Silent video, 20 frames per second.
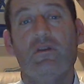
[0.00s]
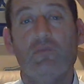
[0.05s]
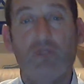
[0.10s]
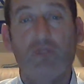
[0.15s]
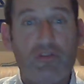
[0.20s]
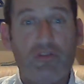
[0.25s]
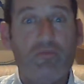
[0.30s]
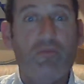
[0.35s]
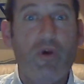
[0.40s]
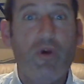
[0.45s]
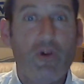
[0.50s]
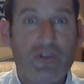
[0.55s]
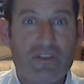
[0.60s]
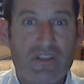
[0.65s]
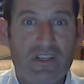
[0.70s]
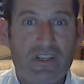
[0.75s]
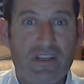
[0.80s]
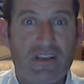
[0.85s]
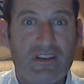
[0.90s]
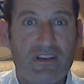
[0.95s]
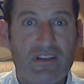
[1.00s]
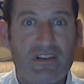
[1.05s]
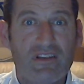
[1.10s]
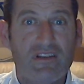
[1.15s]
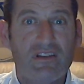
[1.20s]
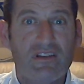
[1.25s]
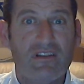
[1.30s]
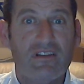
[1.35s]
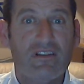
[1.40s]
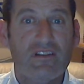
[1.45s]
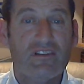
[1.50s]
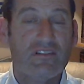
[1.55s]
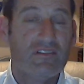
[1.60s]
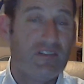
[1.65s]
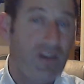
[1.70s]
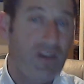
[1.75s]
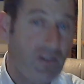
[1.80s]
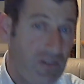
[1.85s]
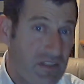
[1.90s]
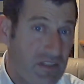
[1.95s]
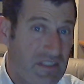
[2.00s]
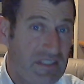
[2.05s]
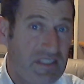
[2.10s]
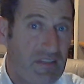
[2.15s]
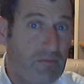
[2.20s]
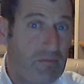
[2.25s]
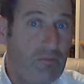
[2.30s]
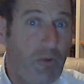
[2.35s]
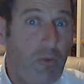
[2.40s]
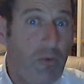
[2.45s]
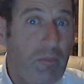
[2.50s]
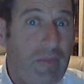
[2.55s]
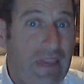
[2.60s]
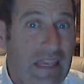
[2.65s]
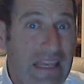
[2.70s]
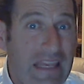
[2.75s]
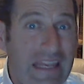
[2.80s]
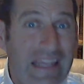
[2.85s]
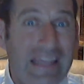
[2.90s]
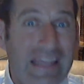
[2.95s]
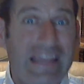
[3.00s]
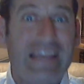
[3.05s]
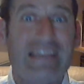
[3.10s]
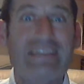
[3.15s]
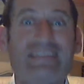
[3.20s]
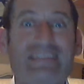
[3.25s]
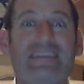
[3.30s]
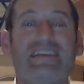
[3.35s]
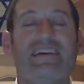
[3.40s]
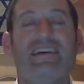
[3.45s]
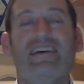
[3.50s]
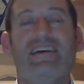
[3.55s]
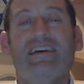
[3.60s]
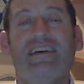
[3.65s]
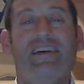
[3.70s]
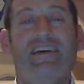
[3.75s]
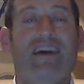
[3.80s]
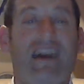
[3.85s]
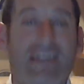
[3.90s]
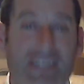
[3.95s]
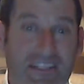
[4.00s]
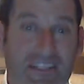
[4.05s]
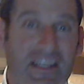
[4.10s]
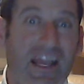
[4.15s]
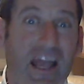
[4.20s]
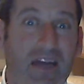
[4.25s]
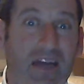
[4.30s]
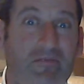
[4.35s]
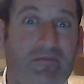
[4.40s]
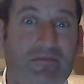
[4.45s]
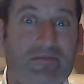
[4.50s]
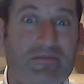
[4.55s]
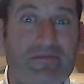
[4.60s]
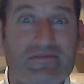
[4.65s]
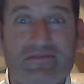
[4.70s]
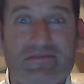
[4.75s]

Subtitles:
with mercy. So the simple meaning is, Hashem,